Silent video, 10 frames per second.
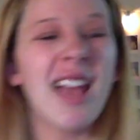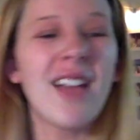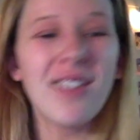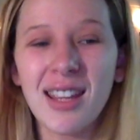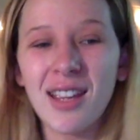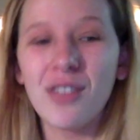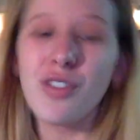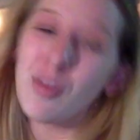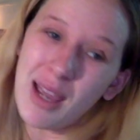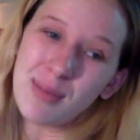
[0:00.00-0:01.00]
everything
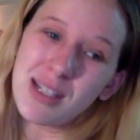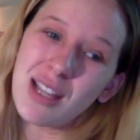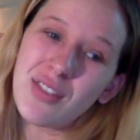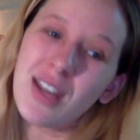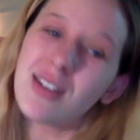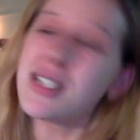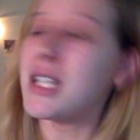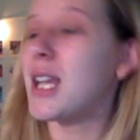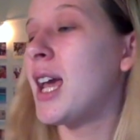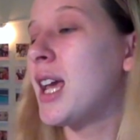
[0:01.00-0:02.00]
for my empties video
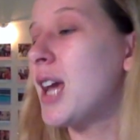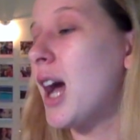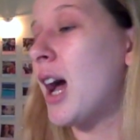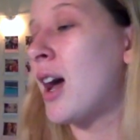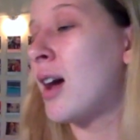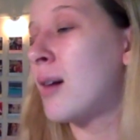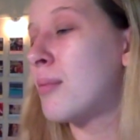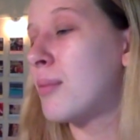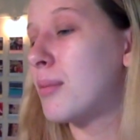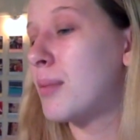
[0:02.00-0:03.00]
today.
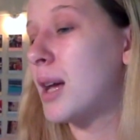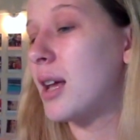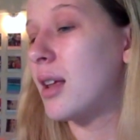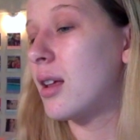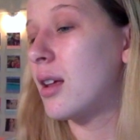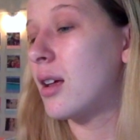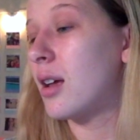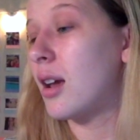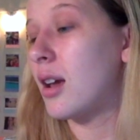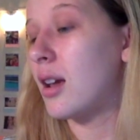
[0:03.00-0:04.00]
Um,
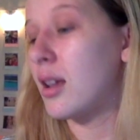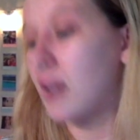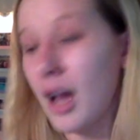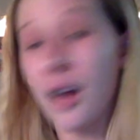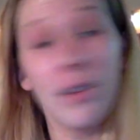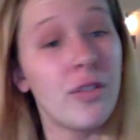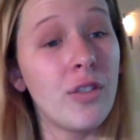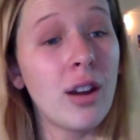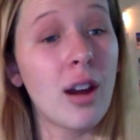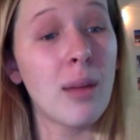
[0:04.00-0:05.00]
yeah,
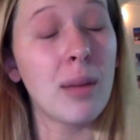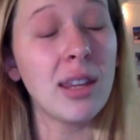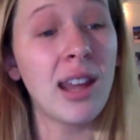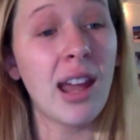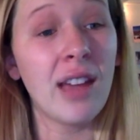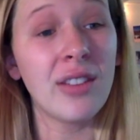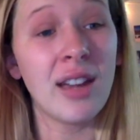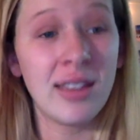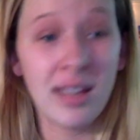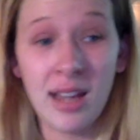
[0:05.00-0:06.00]
for a month and a half,
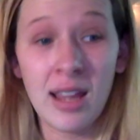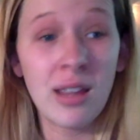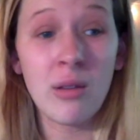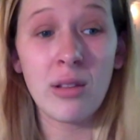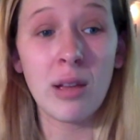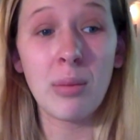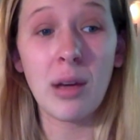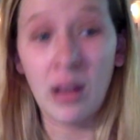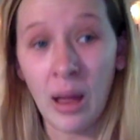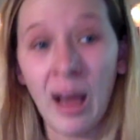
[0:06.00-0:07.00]
I think I used up
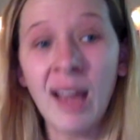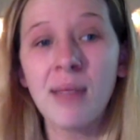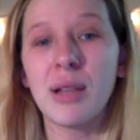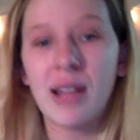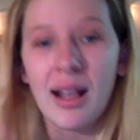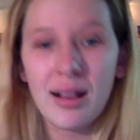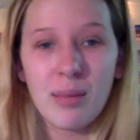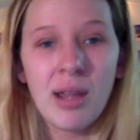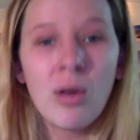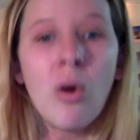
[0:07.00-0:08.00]
a lot, but that's
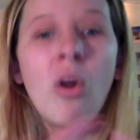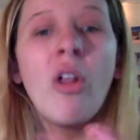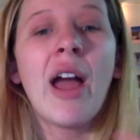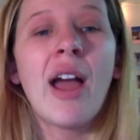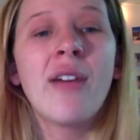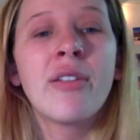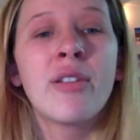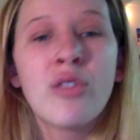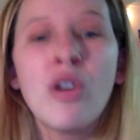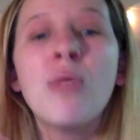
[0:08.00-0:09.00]
my goal. I have
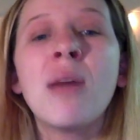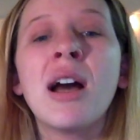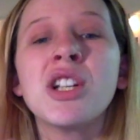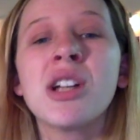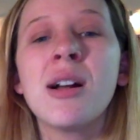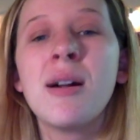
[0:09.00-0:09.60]
so much,